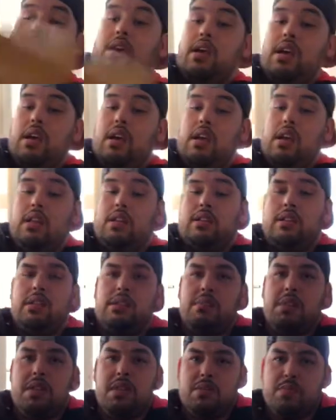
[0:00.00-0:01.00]
And
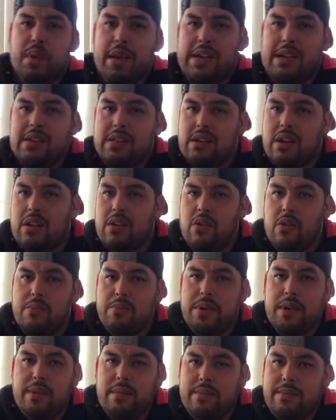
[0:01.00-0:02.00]
some of these packages are
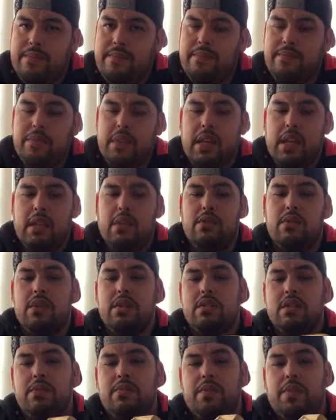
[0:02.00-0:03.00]
open, and the
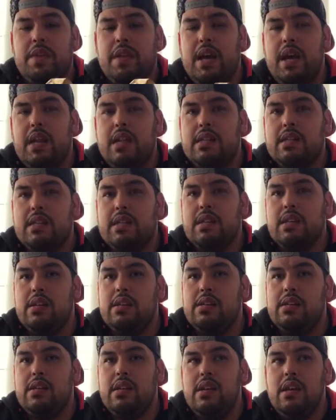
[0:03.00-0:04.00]
reason for that is
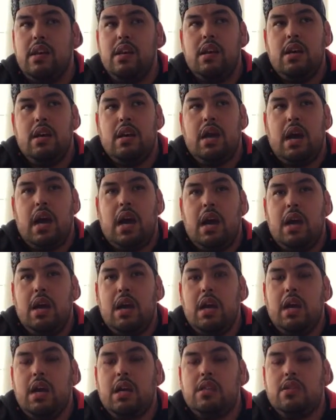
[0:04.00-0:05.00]
because
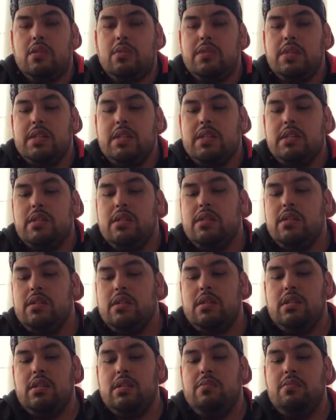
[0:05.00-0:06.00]
I told my sister
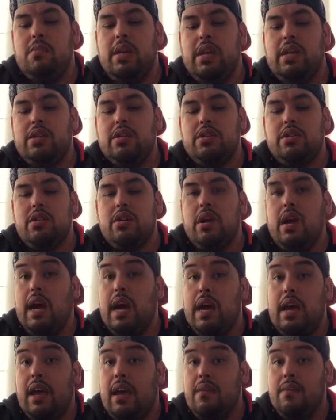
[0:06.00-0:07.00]
to make sure. I
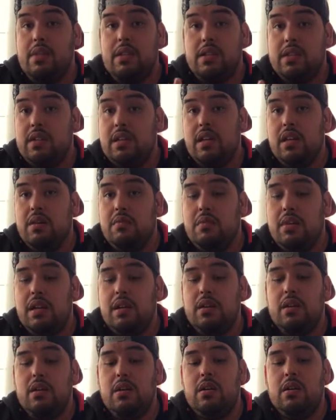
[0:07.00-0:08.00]
haven't seen them at
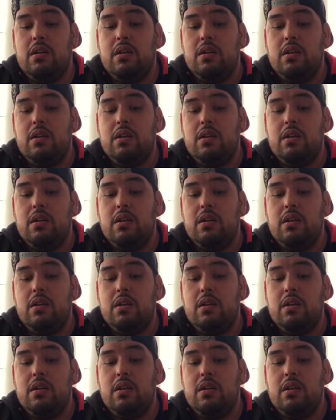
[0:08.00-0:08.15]
all.